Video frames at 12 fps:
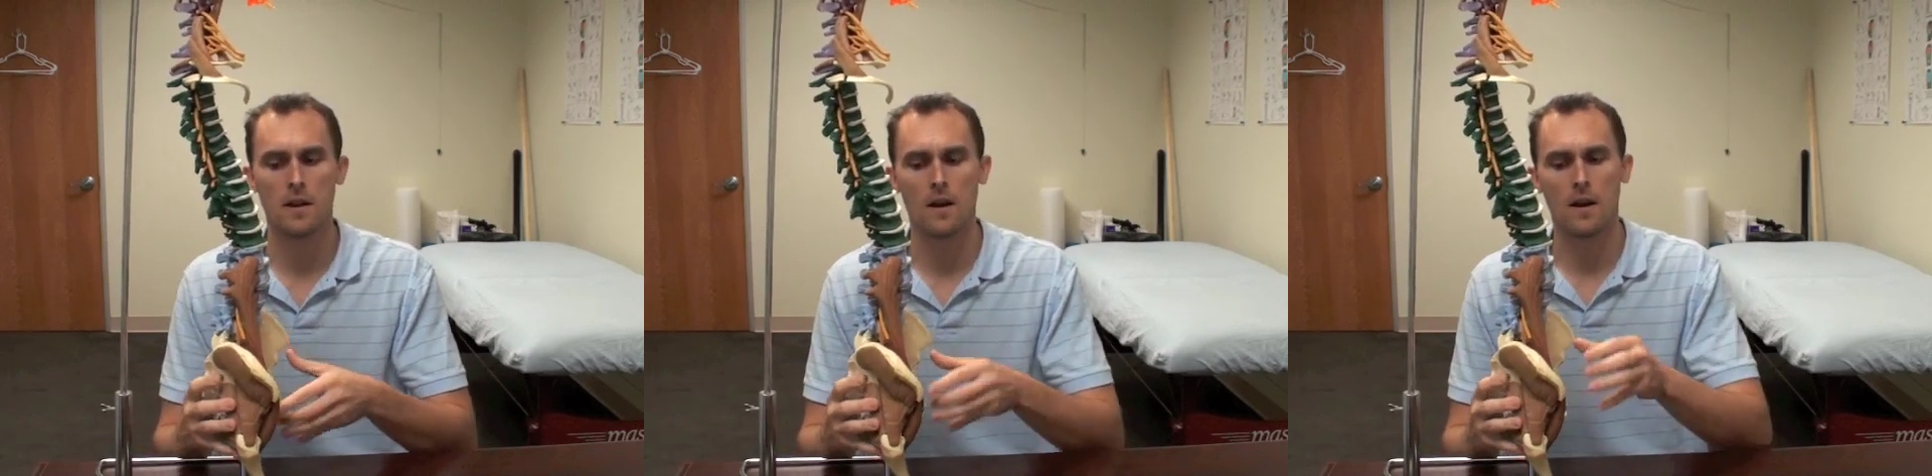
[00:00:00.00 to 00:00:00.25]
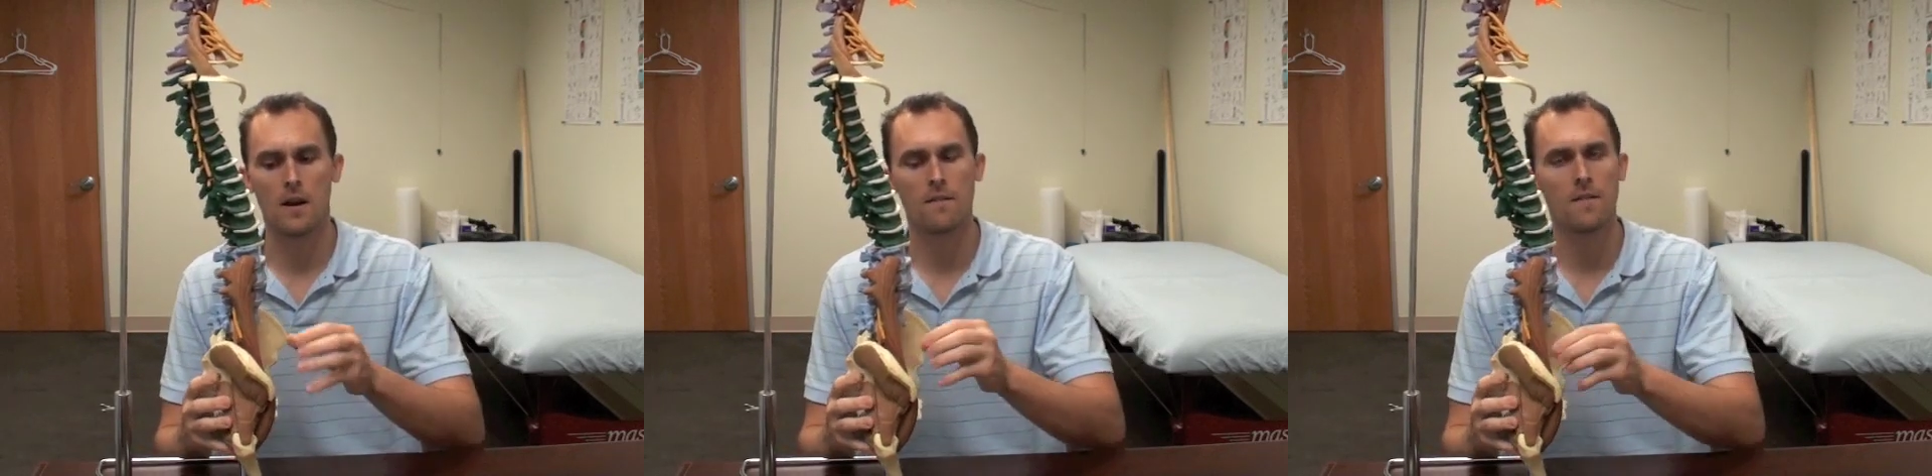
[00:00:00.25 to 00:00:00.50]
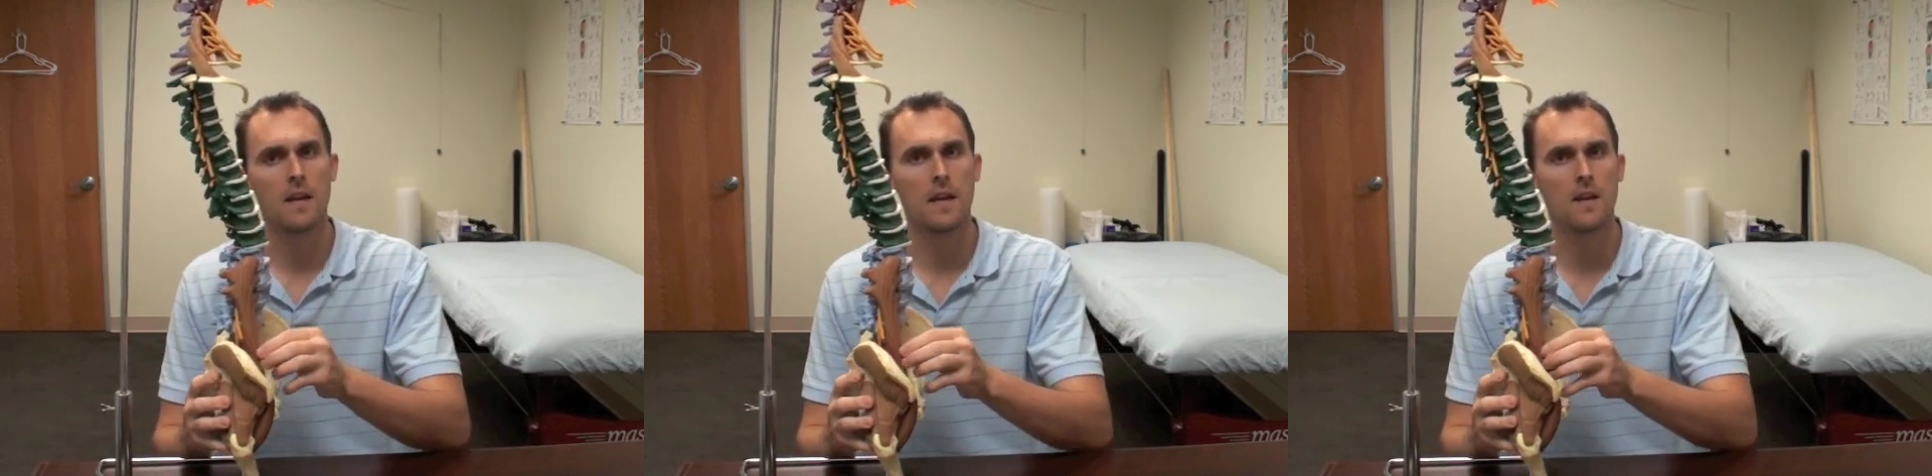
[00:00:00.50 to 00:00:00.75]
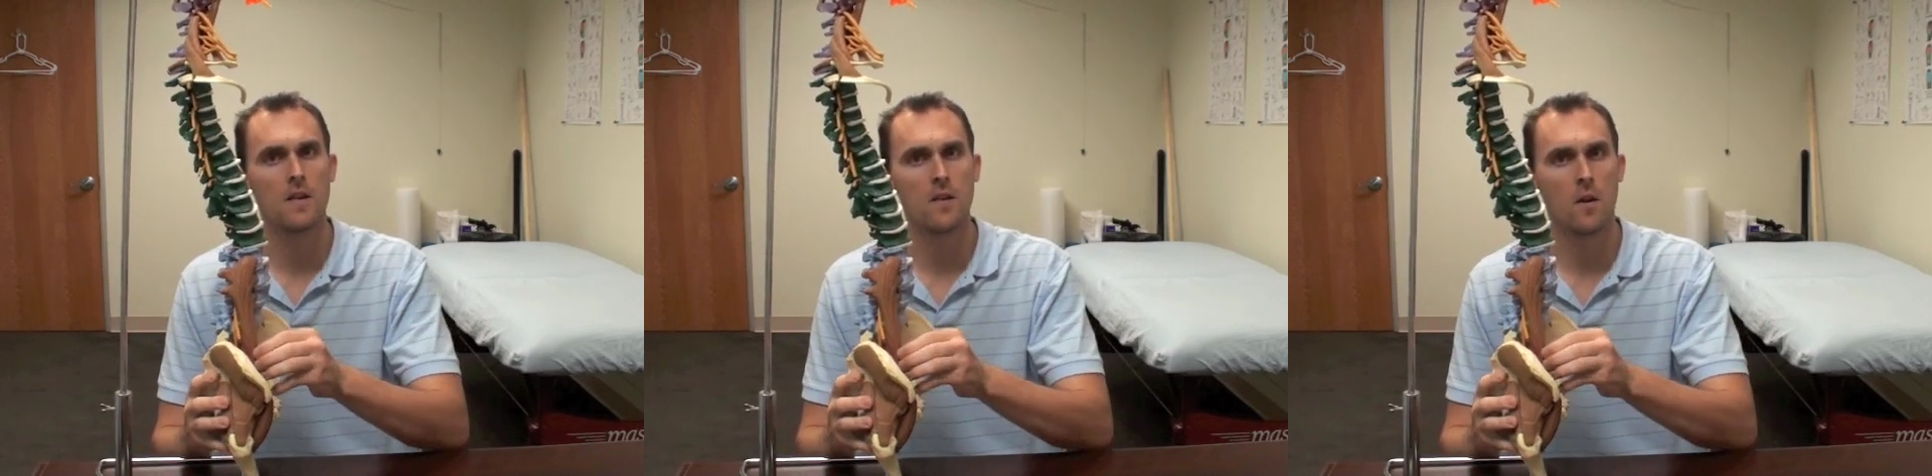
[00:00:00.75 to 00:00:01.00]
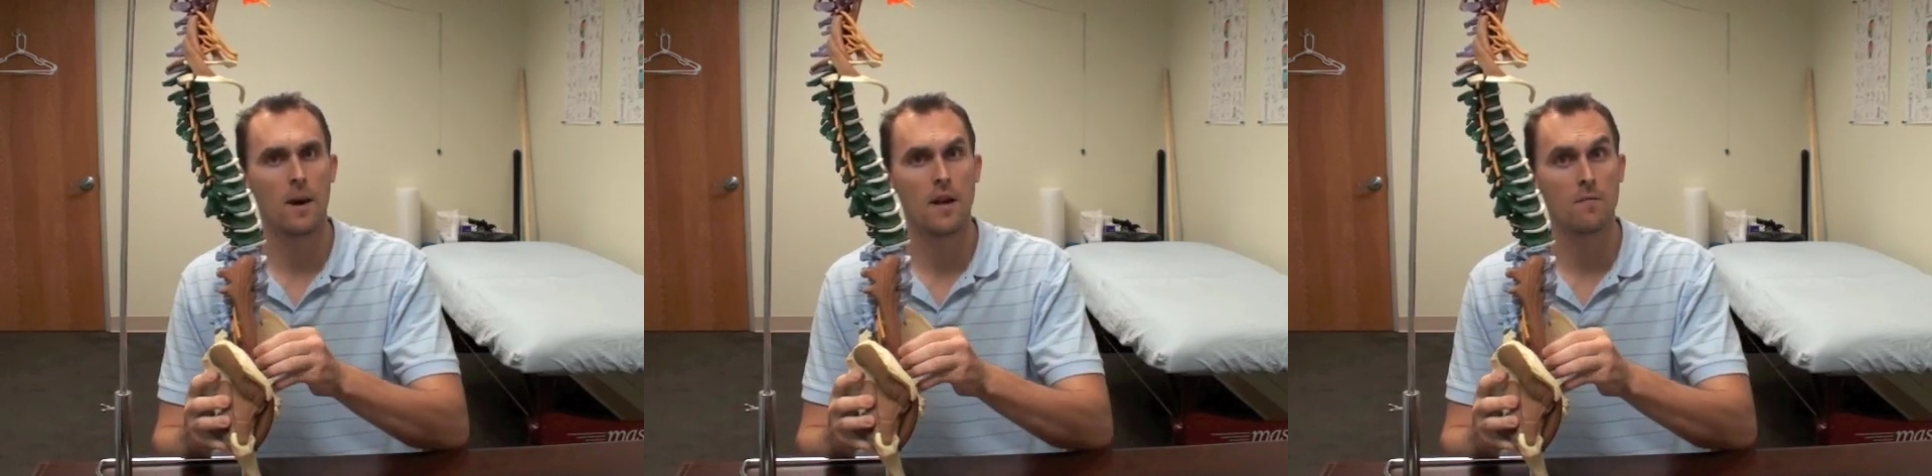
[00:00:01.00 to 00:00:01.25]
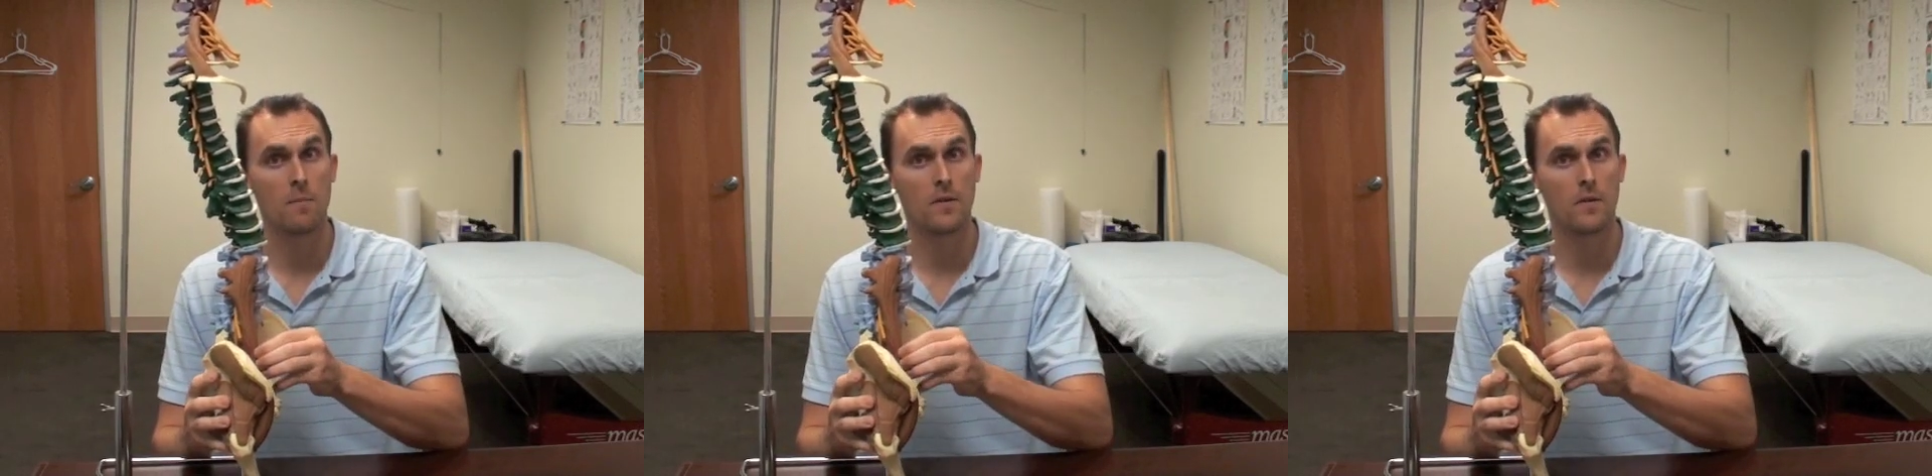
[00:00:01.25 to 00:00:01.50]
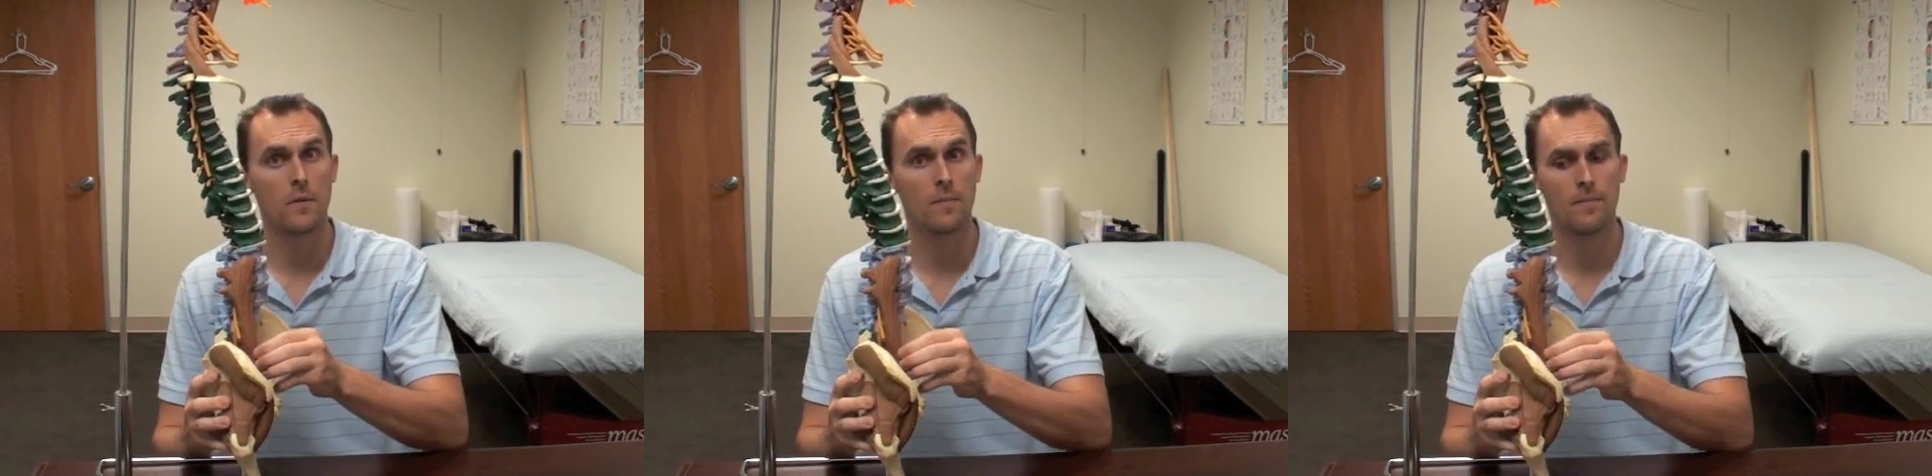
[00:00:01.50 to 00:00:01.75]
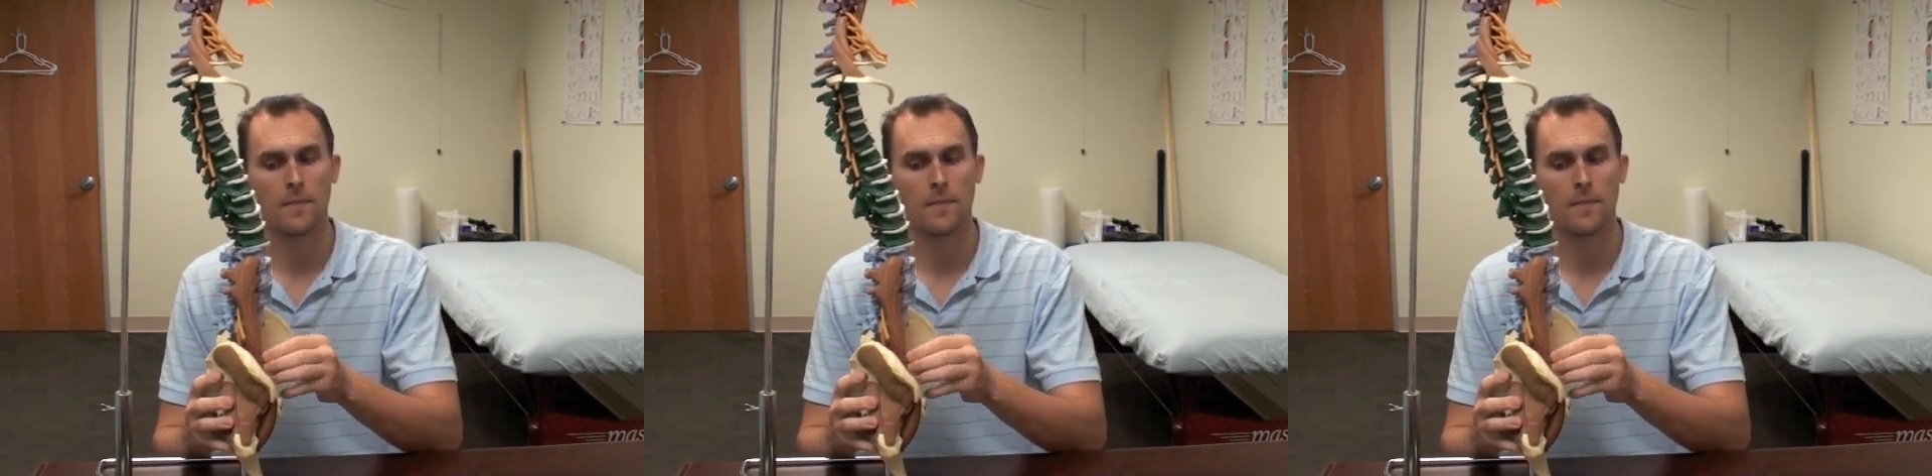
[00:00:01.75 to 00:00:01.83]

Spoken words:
of the psoas muscle.